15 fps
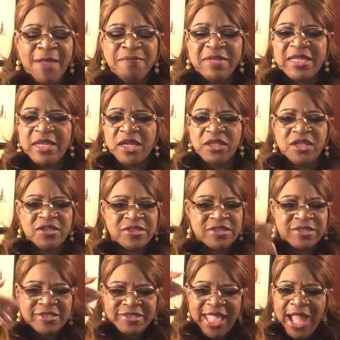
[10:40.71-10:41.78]
I mean, a little
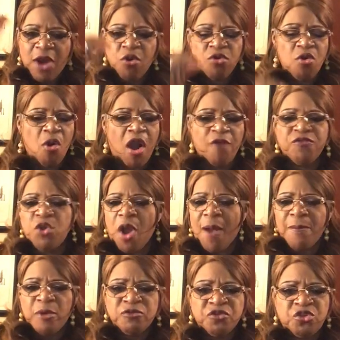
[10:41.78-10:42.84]
sound go off, you
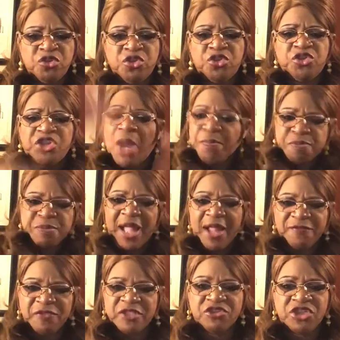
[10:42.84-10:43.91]
almost jump
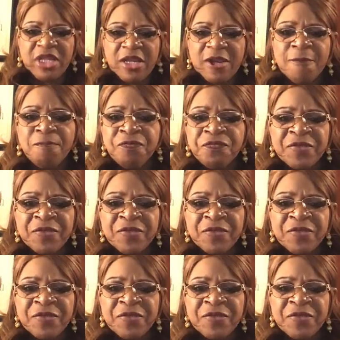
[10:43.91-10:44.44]
off the chair,